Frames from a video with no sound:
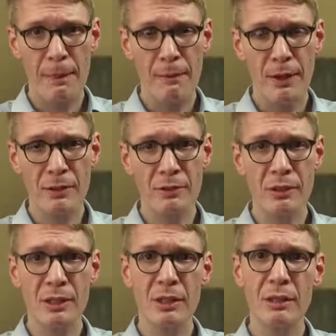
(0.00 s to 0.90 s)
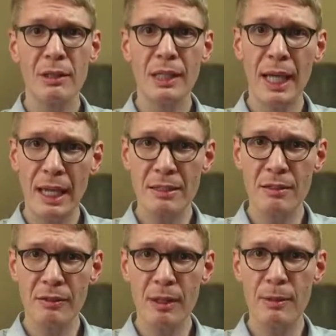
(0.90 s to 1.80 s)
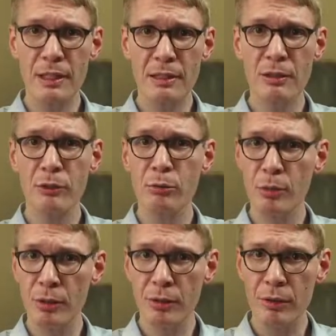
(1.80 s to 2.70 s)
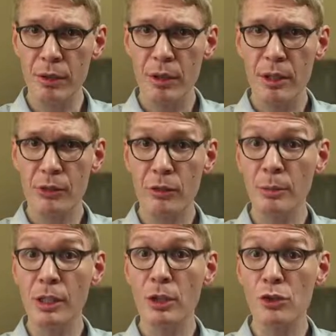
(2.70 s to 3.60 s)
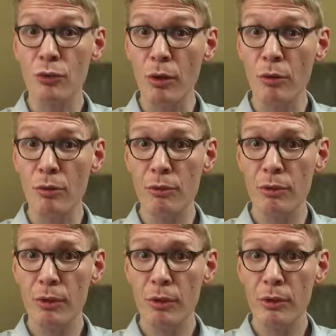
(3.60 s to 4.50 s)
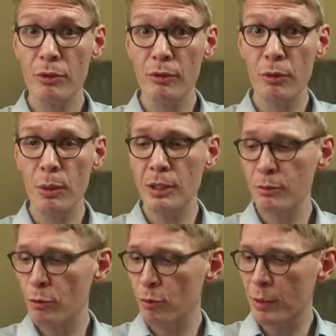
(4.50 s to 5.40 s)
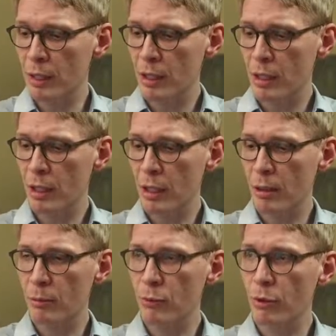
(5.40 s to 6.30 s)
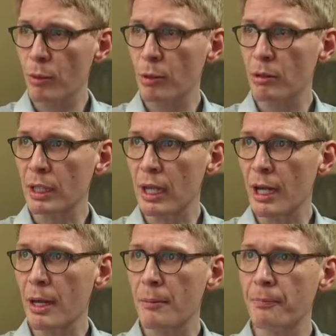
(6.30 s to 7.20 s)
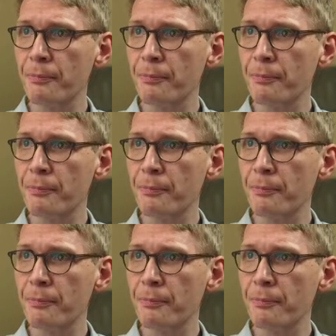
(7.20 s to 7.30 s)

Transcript: Right? So the case of Emmett Till's murder is something that drove the civil rights movement from early on.